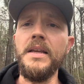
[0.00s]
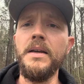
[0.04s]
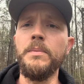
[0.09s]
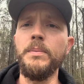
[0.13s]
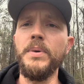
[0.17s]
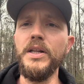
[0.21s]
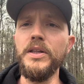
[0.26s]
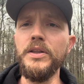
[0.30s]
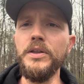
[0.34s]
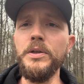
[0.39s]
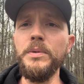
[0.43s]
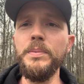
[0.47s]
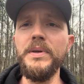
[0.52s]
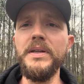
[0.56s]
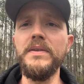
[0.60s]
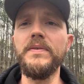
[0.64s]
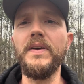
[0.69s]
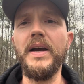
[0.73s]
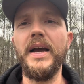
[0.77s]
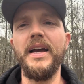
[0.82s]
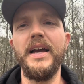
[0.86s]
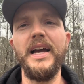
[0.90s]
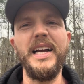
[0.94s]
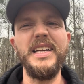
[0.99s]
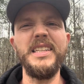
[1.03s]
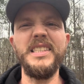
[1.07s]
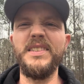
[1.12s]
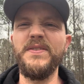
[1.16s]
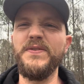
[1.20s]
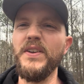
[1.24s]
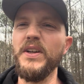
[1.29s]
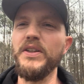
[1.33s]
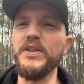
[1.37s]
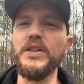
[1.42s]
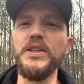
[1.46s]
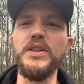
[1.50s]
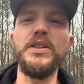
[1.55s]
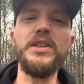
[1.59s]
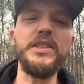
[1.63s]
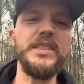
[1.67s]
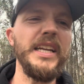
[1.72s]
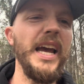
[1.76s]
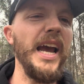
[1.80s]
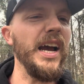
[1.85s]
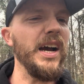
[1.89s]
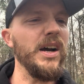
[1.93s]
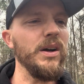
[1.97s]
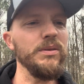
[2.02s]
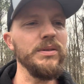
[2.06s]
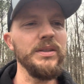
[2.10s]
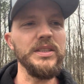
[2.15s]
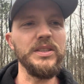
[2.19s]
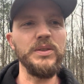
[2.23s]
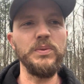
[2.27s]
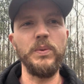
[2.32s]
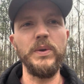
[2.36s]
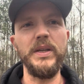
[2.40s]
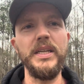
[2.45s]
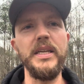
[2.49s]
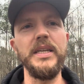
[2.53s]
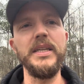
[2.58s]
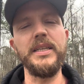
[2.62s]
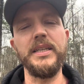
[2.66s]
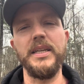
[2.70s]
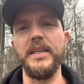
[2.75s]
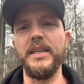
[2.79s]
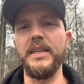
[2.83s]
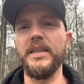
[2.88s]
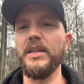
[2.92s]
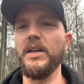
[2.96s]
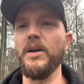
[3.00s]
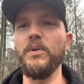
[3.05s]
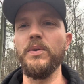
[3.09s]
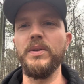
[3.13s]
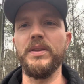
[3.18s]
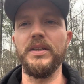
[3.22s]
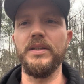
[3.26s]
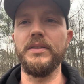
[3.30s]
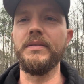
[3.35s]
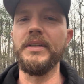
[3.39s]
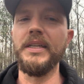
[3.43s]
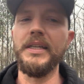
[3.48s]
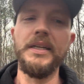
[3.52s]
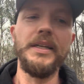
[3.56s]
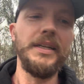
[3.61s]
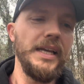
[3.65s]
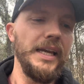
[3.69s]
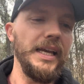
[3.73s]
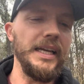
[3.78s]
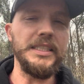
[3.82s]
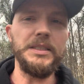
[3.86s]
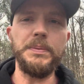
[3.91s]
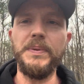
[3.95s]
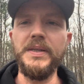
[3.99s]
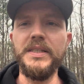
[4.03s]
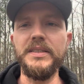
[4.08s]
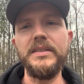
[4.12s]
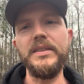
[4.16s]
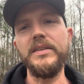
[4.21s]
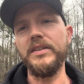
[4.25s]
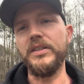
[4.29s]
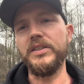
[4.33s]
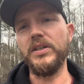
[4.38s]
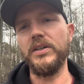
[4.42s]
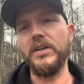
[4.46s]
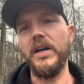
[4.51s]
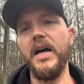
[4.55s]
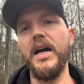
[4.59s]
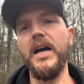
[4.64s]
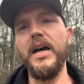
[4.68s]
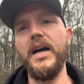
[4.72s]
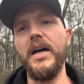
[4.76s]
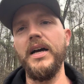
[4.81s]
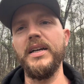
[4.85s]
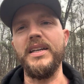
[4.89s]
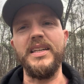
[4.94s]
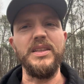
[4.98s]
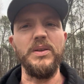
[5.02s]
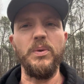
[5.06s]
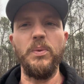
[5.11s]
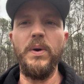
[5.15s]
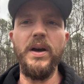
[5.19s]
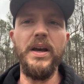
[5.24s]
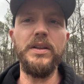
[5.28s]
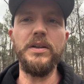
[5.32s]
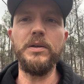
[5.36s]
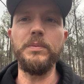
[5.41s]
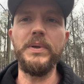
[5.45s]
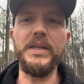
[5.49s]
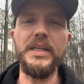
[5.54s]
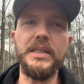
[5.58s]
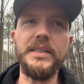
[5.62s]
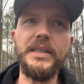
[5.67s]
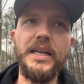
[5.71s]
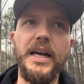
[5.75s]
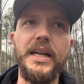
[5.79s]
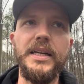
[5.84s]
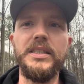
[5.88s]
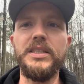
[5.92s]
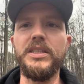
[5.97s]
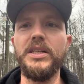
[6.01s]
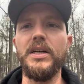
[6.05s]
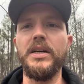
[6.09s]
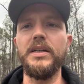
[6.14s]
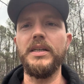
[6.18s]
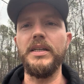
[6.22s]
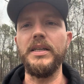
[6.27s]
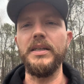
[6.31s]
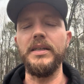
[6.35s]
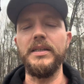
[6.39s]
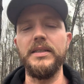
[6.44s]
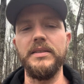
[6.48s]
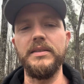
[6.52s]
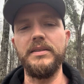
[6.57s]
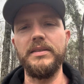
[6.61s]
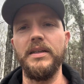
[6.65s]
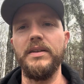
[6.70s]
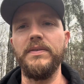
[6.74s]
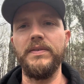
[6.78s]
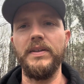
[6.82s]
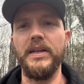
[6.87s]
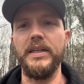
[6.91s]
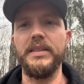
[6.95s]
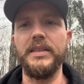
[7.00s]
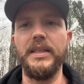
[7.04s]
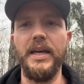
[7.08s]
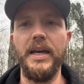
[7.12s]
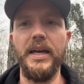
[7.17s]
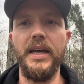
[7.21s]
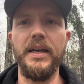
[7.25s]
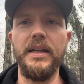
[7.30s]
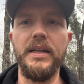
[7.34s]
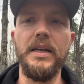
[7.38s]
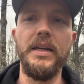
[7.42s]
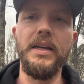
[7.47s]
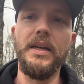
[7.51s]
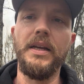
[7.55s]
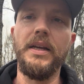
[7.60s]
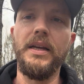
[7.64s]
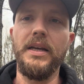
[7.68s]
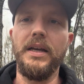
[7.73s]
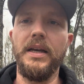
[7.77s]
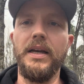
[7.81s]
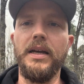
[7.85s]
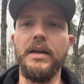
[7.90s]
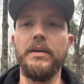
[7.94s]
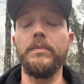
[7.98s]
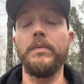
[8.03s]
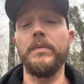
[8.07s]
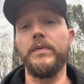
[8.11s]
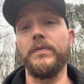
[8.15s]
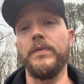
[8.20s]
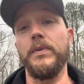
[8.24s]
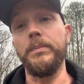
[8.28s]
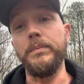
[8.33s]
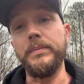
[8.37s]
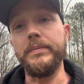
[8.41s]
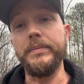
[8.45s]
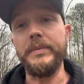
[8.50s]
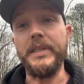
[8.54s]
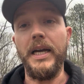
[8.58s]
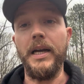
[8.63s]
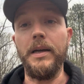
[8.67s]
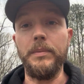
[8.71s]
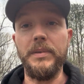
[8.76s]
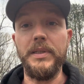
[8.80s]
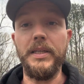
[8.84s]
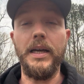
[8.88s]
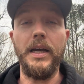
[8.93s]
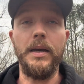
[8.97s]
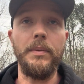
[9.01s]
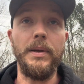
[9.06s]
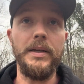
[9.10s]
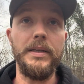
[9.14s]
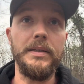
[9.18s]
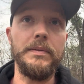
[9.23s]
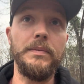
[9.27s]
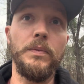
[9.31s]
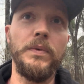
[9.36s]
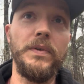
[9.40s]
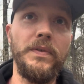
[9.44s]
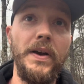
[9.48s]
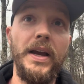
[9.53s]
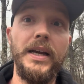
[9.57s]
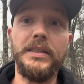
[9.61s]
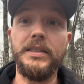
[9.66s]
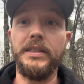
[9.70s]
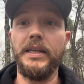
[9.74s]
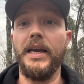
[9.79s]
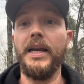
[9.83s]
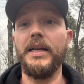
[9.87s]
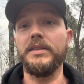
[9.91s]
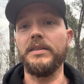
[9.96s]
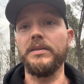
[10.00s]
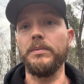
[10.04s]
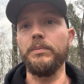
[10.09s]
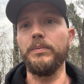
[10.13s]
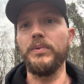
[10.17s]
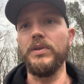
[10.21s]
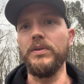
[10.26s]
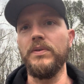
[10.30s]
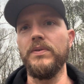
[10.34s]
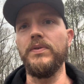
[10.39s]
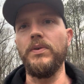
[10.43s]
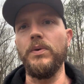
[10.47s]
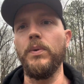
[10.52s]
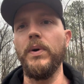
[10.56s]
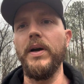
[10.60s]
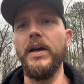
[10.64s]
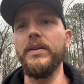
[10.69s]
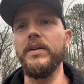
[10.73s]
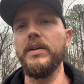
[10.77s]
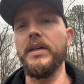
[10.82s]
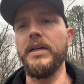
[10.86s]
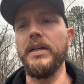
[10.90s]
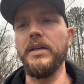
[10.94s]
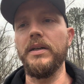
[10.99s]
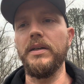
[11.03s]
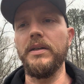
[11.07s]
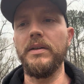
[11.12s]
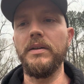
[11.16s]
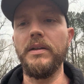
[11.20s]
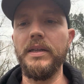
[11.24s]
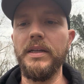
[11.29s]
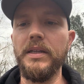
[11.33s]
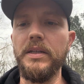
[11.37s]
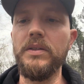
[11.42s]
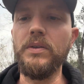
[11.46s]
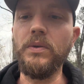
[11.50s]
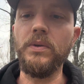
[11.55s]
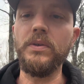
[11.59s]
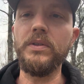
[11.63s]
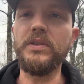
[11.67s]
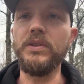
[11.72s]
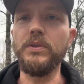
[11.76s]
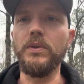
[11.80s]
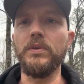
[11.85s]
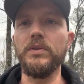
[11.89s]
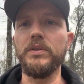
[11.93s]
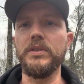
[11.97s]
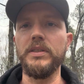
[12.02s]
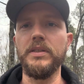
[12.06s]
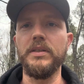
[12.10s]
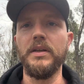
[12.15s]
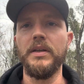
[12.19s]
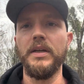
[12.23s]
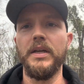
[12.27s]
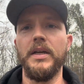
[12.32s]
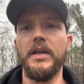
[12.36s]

But a little bit I just felt a little down this week, with the expense of the truck and the weather being kind of junky and stuff like that. From time to time, we've actually had some beautiful weather here in North Georgia